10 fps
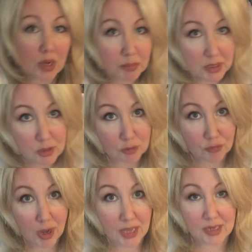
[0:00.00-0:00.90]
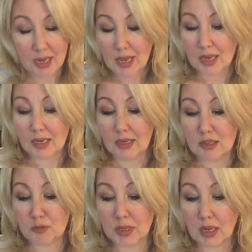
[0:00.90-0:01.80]
why B is your friend
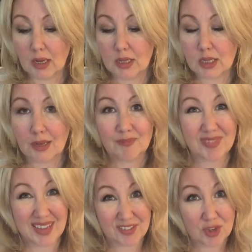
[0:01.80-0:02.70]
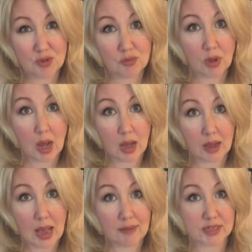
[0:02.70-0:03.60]
is because if you
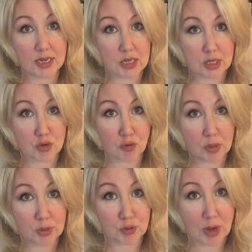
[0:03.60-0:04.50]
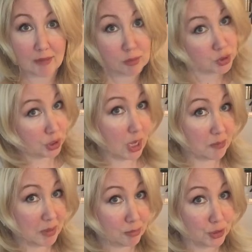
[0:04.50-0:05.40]
have a tendency to drink when you travel, which a
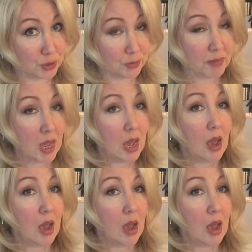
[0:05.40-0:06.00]
lot of people do,